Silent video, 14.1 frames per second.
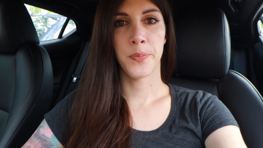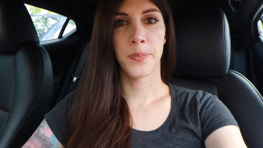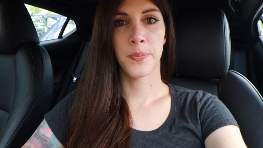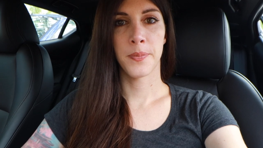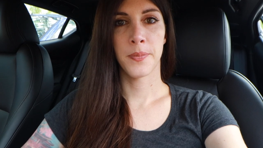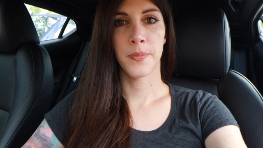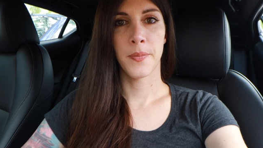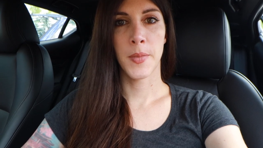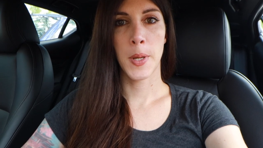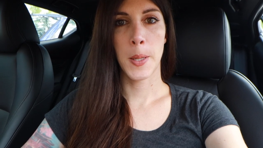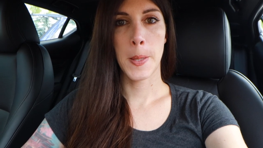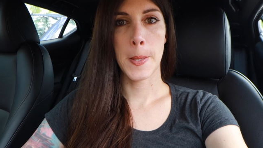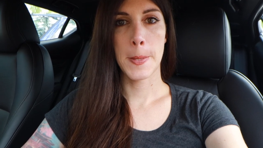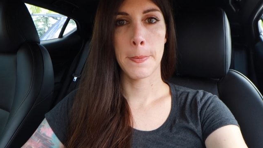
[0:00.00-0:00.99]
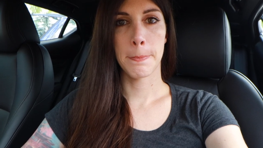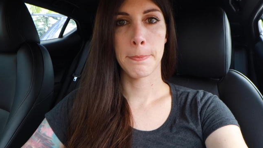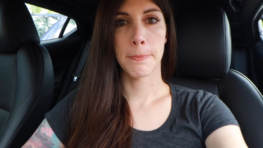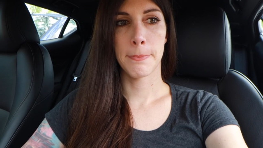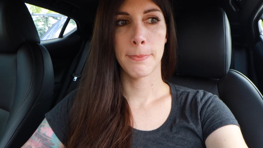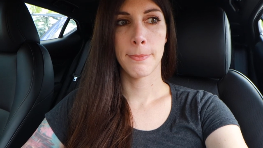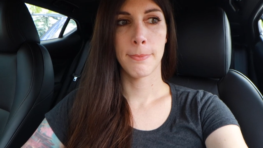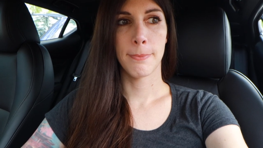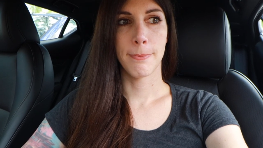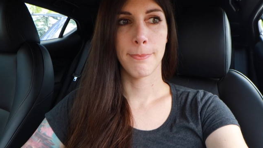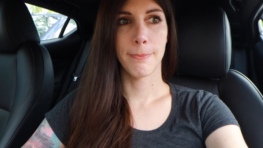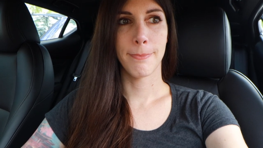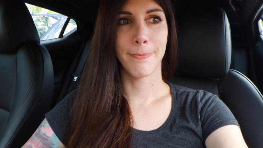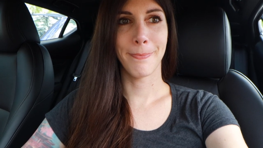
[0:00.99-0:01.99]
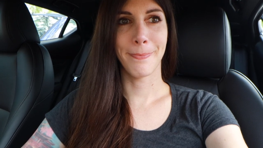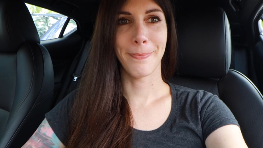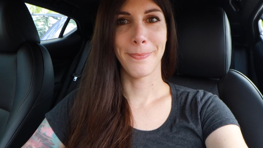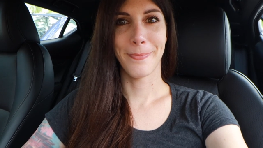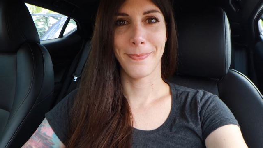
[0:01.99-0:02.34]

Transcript: (silence)